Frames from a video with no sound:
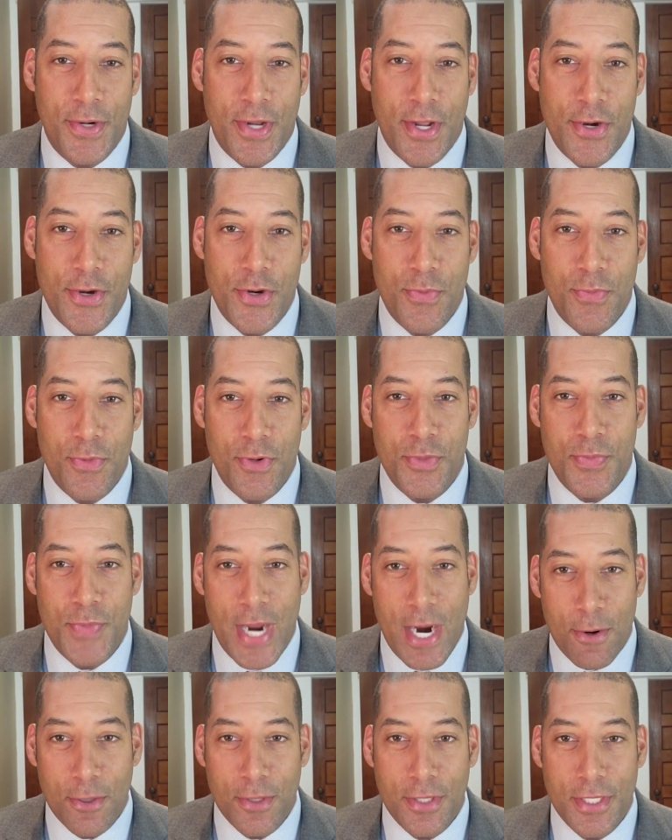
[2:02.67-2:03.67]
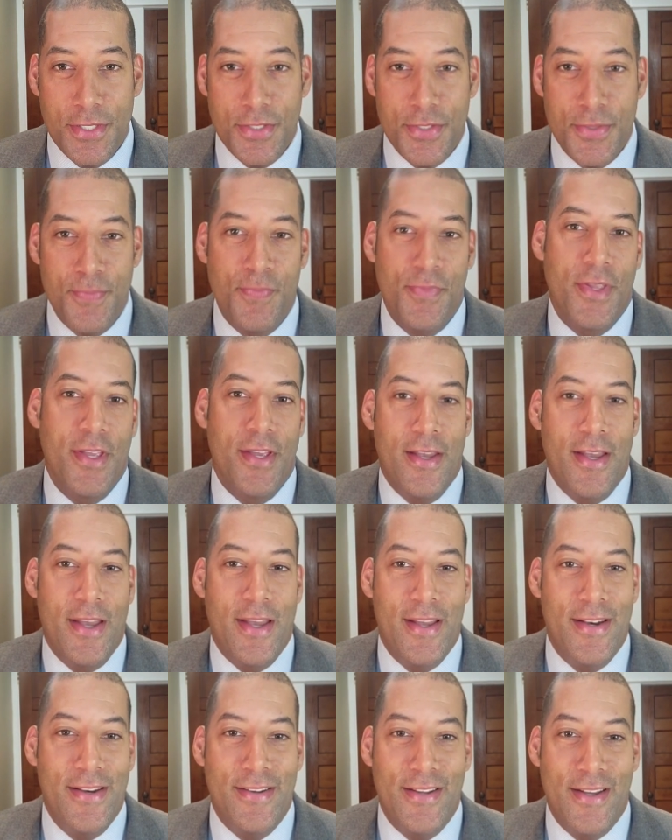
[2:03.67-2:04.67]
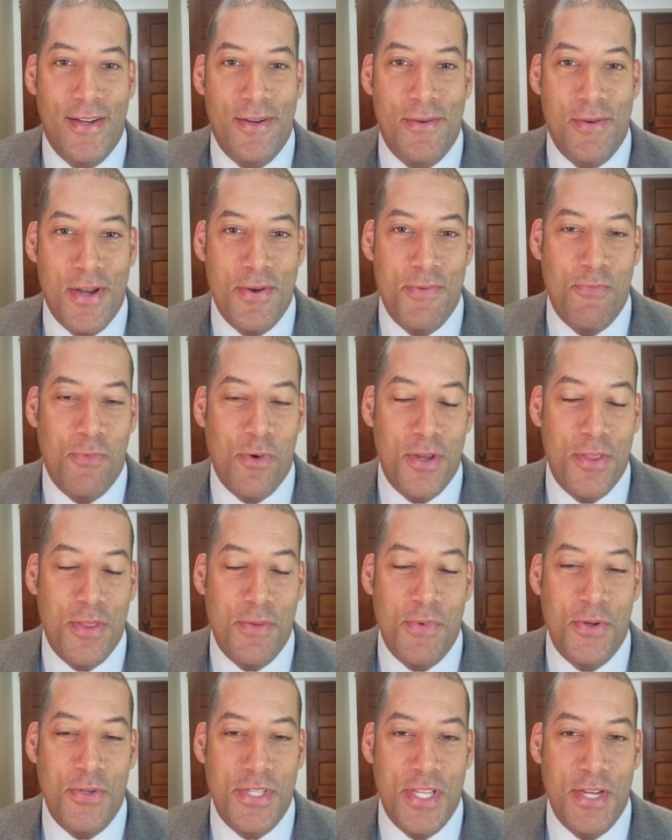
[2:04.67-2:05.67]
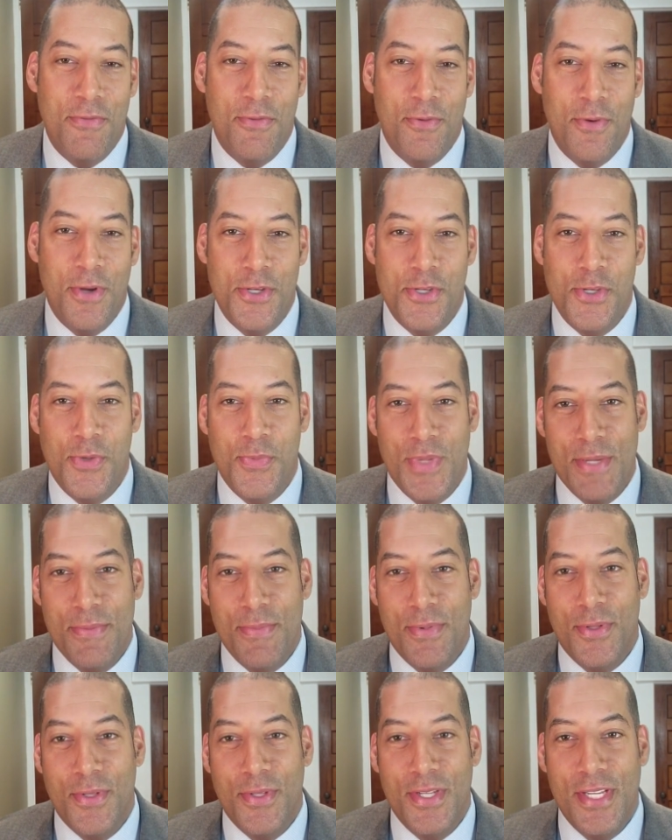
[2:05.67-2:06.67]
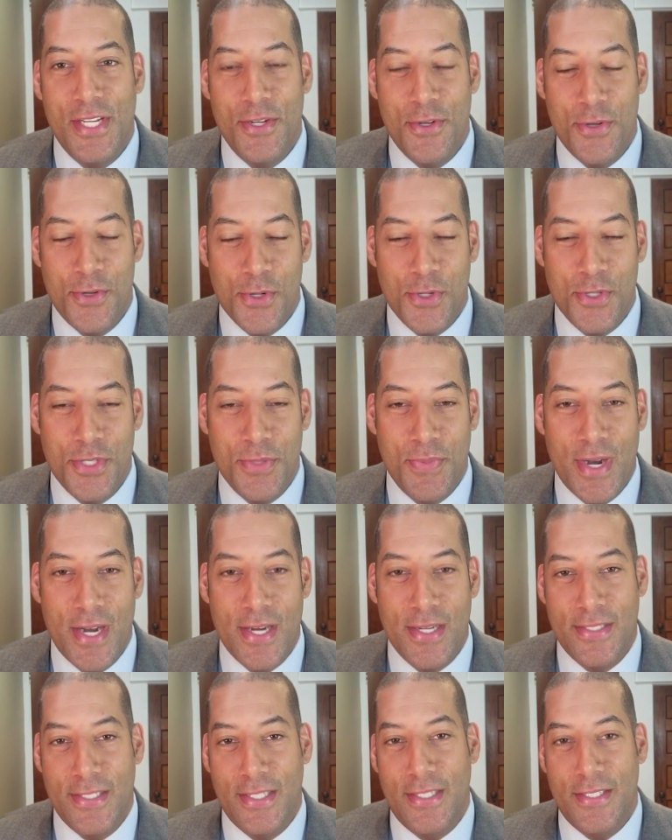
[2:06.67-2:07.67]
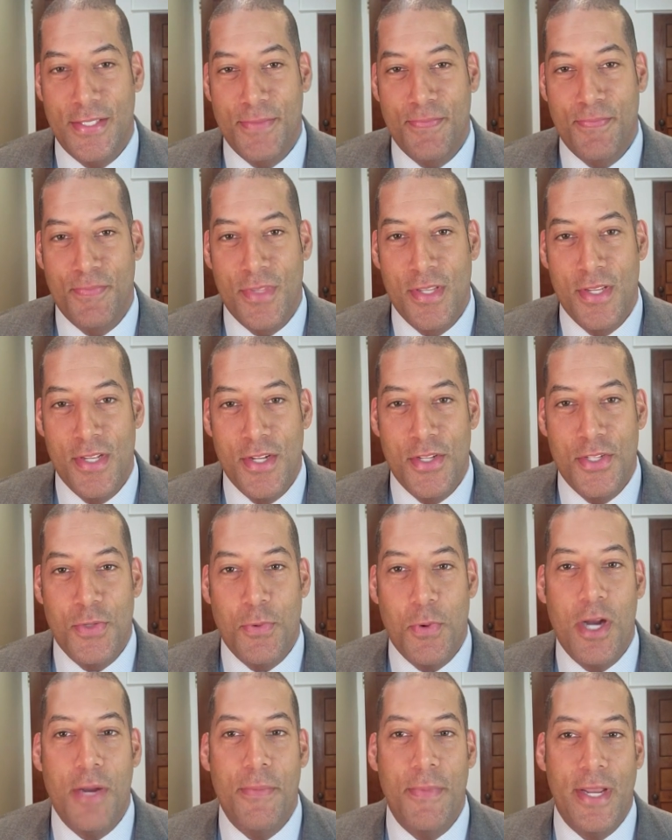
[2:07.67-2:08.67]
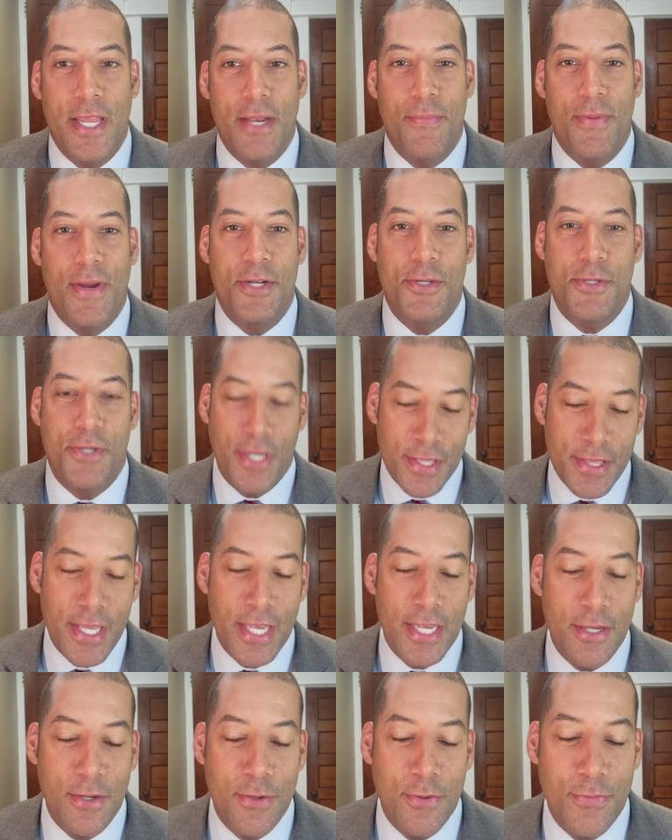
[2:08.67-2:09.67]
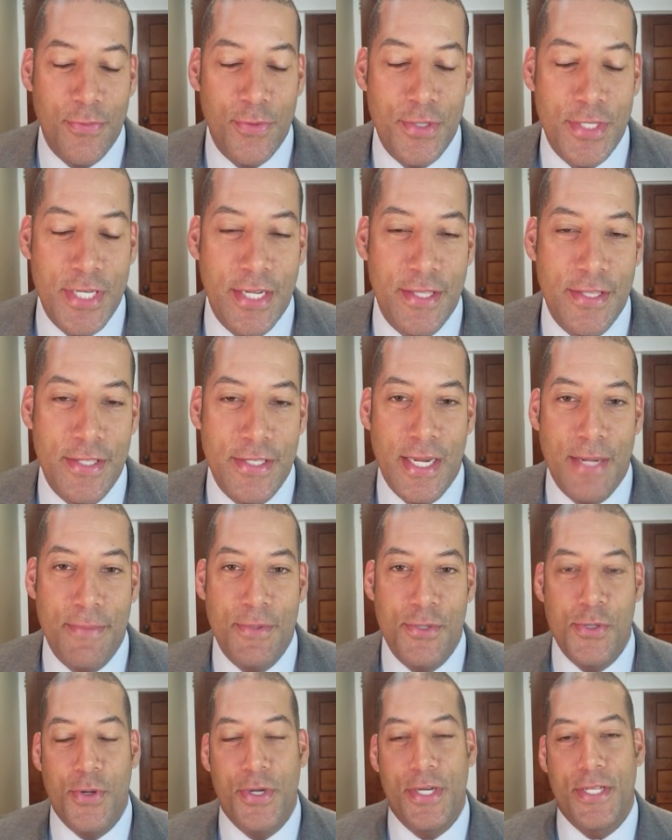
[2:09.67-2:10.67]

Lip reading: on numerous power lists and one of the most influential people in New Jersey politics. So welcome again, Patrick, and thank you for taking the time to join